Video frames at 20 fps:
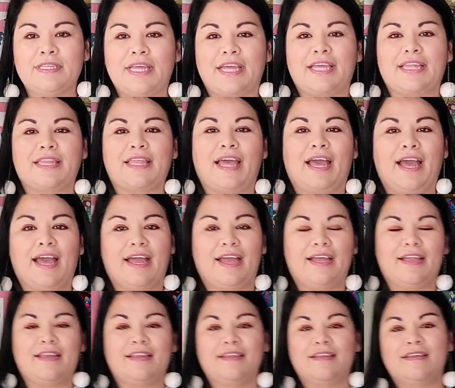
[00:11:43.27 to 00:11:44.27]
like
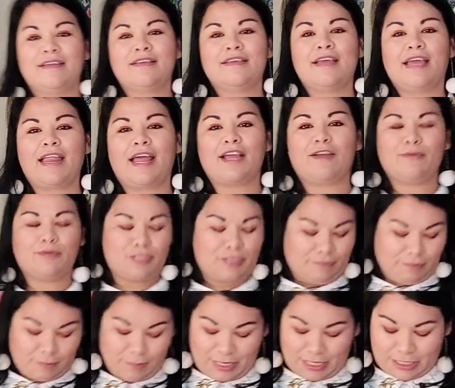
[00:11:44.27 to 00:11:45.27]
that I would just
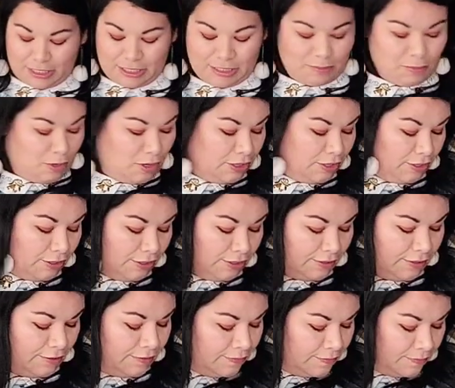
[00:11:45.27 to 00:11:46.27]
have to make it
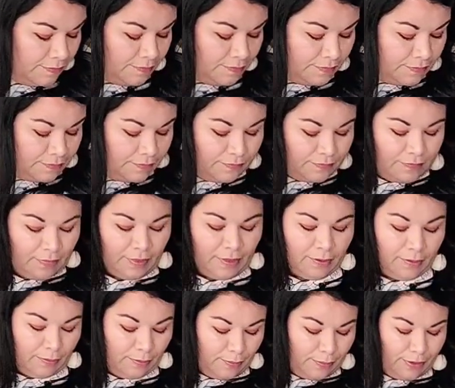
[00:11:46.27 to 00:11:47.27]
smaller
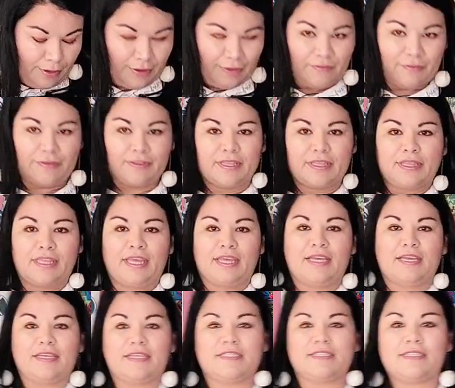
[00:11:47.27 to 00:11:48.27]
wherever the
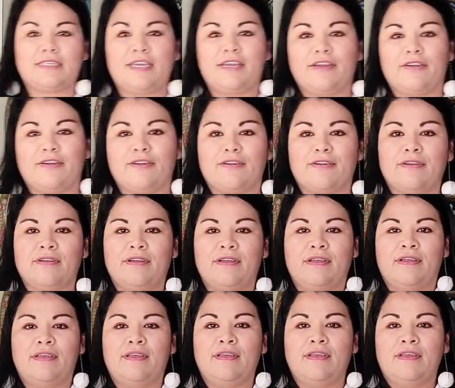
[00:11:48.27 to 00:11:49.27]
thing is here
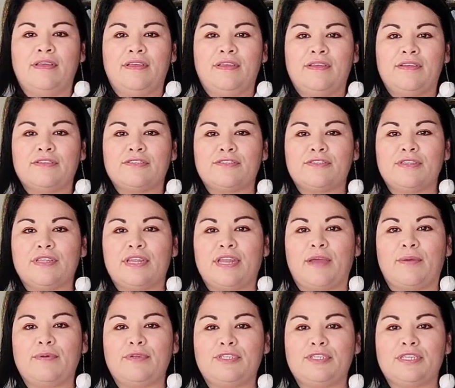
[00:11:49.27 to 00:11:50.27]
so then
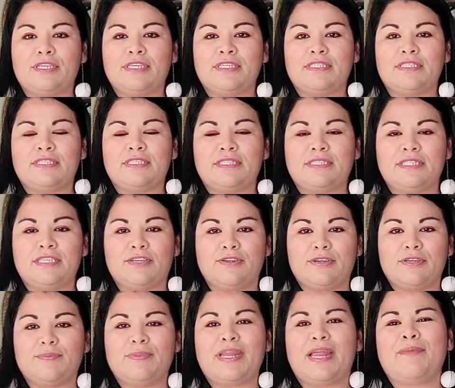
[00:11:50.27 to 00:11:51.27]
I would just
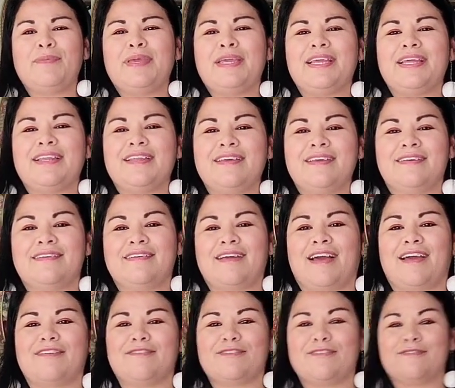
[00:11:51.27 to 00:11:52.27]
decrease but I mean
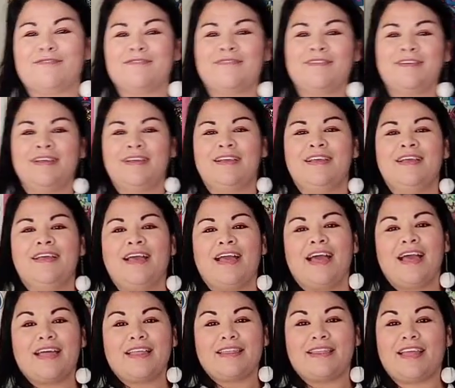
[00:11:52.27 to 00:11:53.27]
I don't know
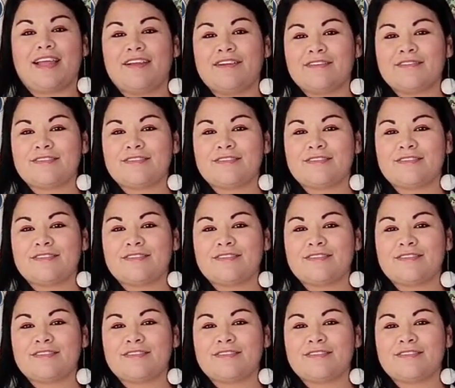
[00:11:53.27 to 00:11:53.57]
there.